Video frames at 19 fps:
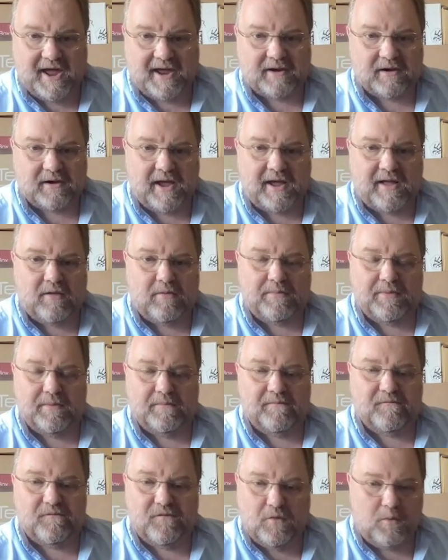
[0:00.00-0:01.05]
that
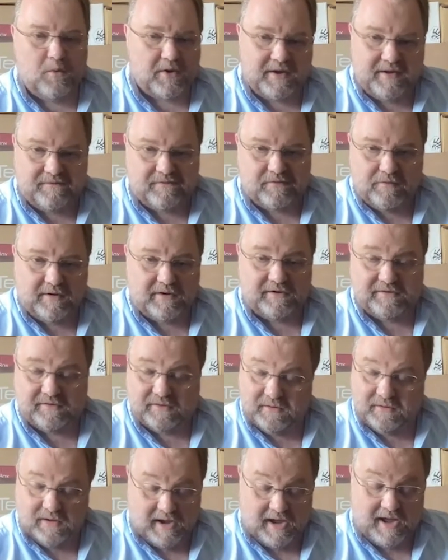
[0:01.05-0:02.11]
album for whatever reason.
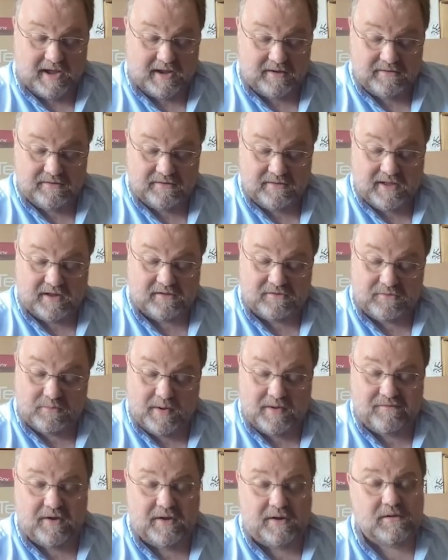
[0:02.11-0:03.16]
And that's where
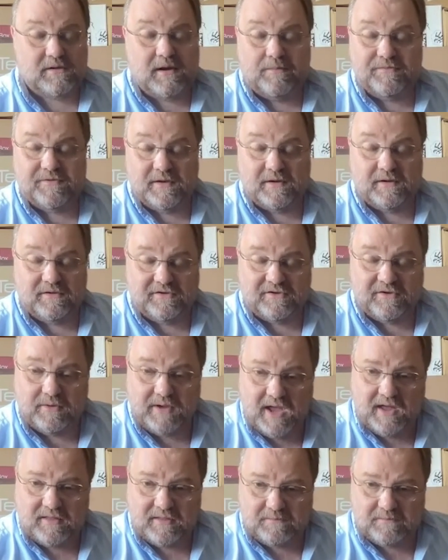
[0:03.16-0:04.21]
vinyl comes in. So yeah,
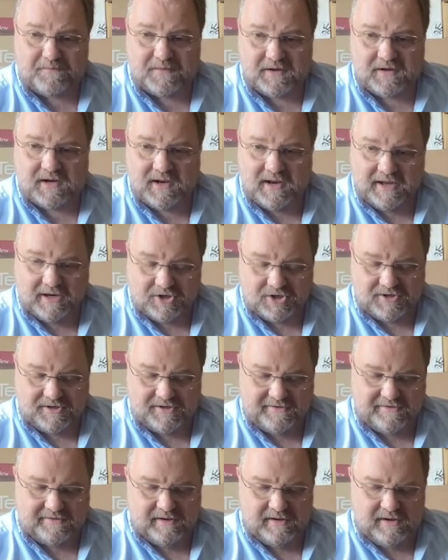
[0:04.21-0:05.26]
the collection is
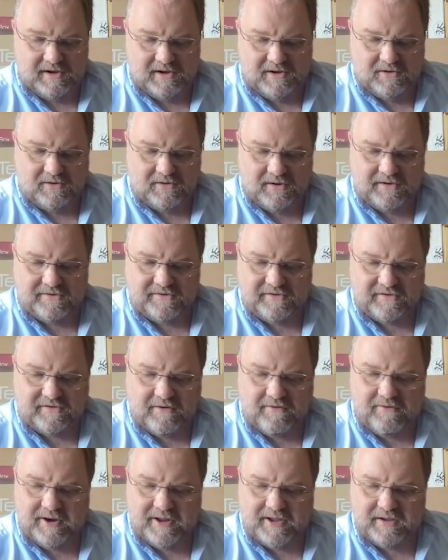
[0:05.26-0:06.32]
not
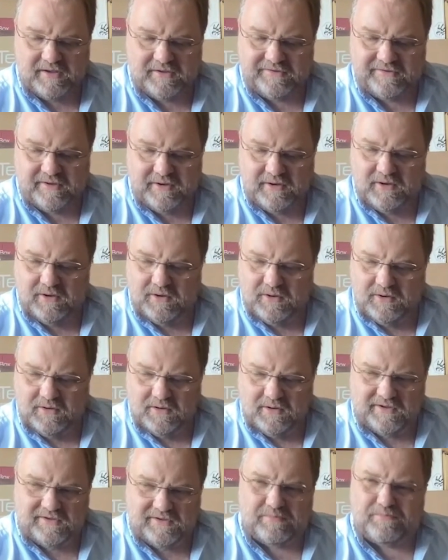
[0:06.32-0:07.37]
necessarily as
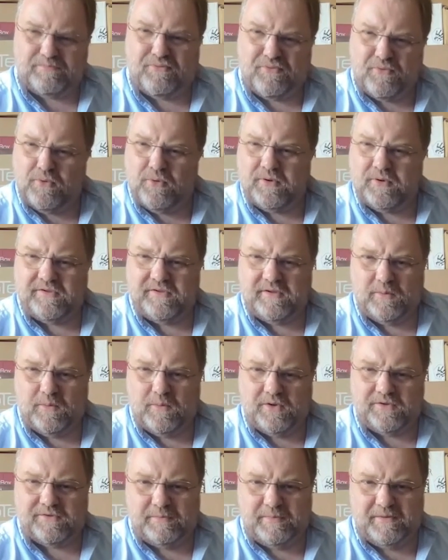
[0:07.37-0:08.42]
broad as it
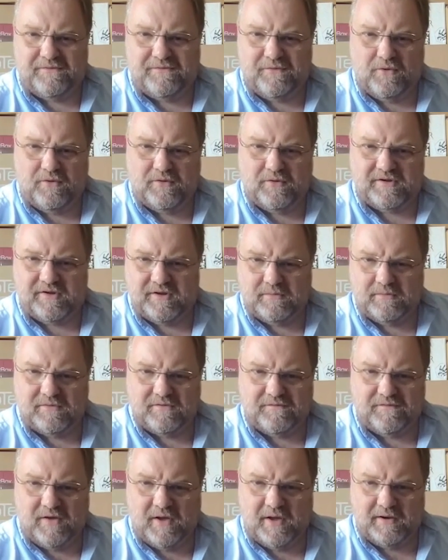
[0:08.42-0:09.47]
was before in terms
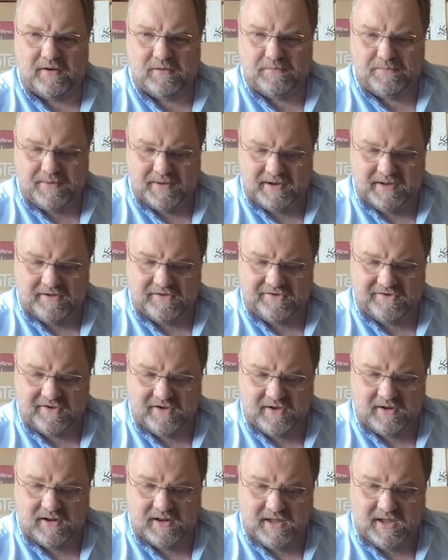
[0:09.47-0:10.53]
of vinyl, but it's
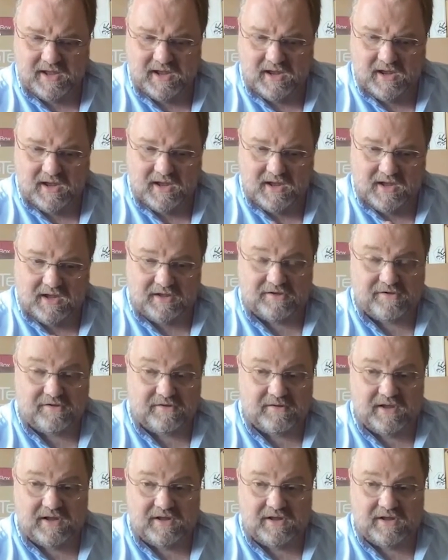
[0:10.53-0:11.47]
certainly it's